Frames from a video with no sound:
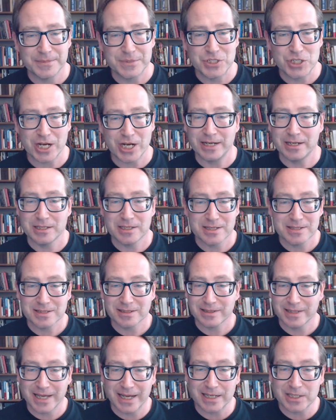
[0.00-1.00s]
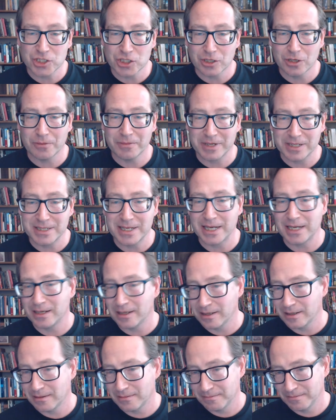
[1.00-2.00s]
China doesn't let genomic
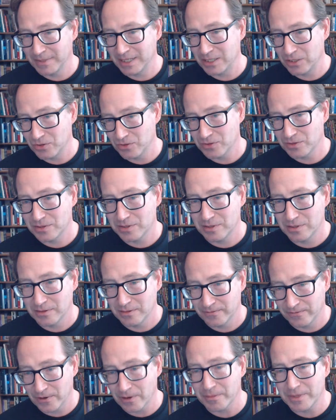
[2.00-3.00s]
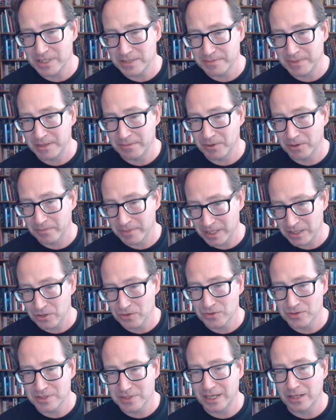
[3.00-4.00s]
data be used from its people be
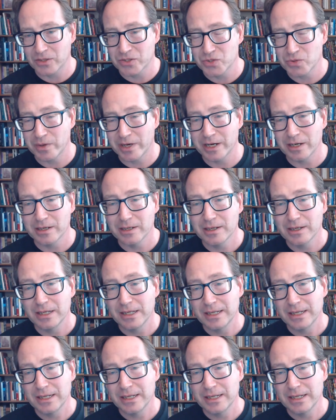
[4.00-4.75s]
used elsewhere.